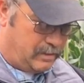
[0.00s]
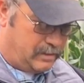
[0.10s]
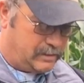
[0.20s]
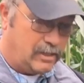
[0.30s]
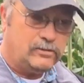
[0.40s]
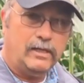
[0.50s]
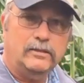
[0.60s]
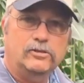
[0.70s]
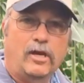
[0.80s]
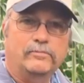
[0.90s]
sounds
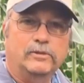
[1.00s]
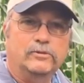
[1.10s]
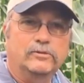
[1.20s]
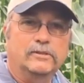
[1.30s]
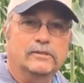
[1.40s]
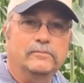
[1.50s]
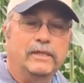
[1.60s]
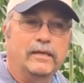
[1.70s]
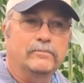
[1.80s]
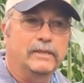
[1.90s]
like the chopping crew is going to
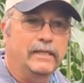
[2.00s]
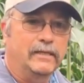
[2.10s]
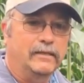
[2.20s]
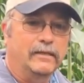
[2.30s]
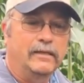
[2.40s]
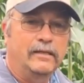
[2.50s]
be coming in,